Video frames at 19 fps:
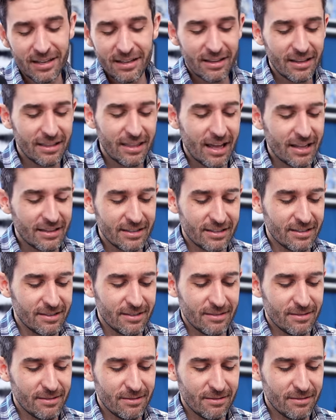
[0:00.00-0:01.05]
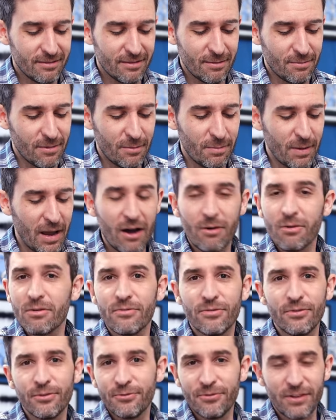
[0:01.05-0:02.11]
that that's a
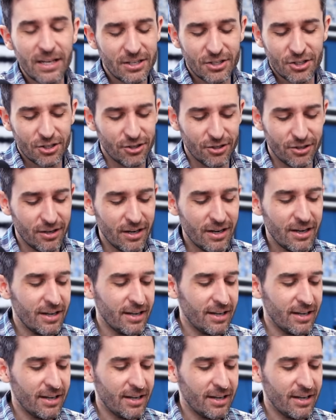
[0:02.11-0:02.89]
powerful feature.